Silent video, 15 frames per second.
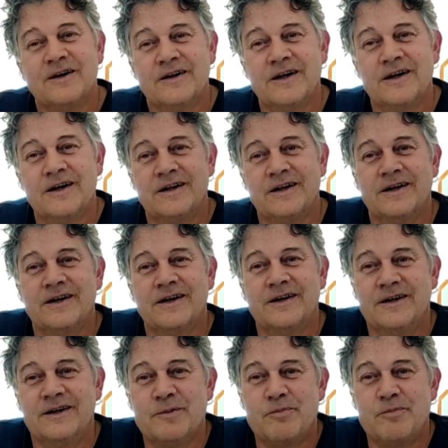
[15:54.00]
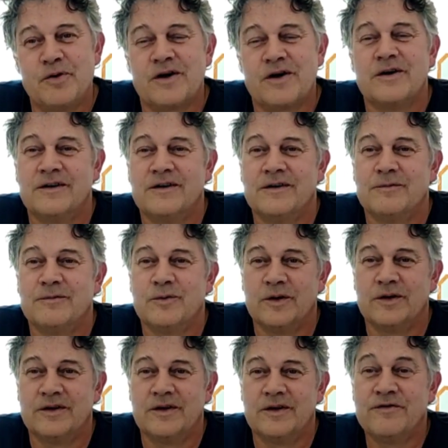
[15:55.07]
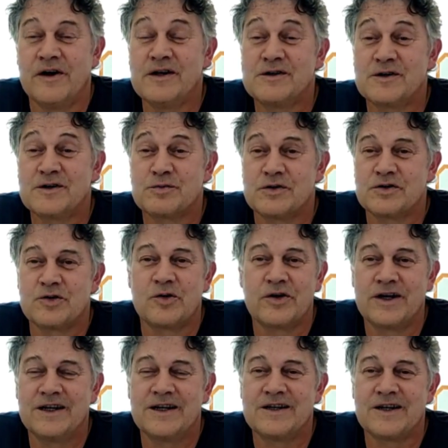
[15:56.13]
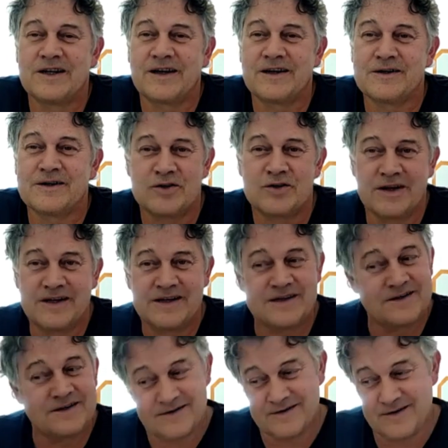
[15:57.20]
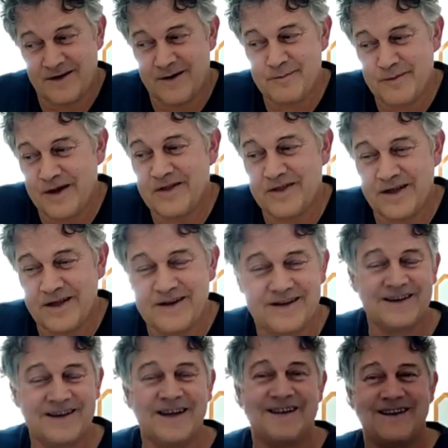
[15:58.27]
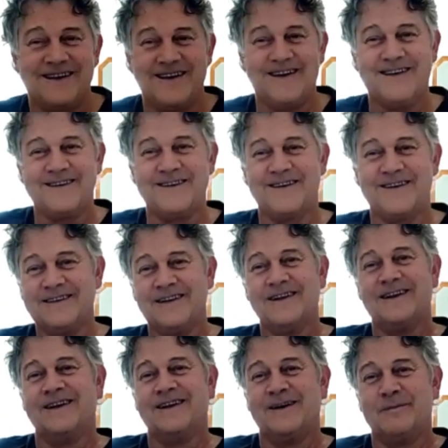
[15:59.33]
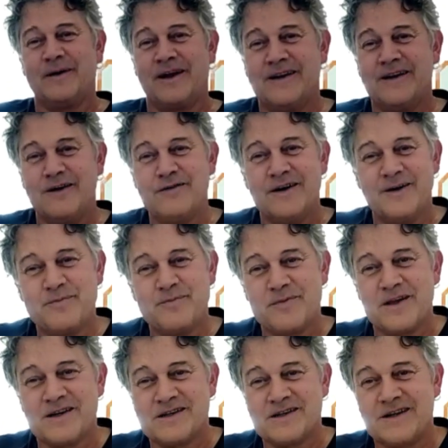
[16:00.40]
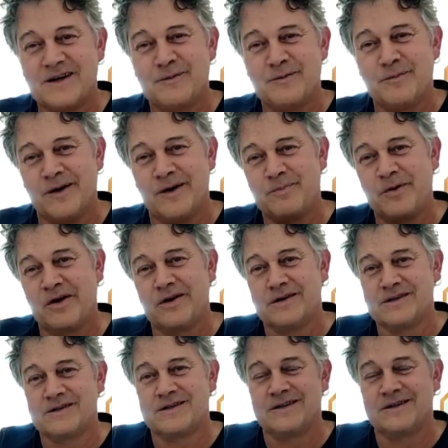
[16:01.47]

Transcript: the yearbook, the photos were already taken. So at least I made that. But I never showed my parents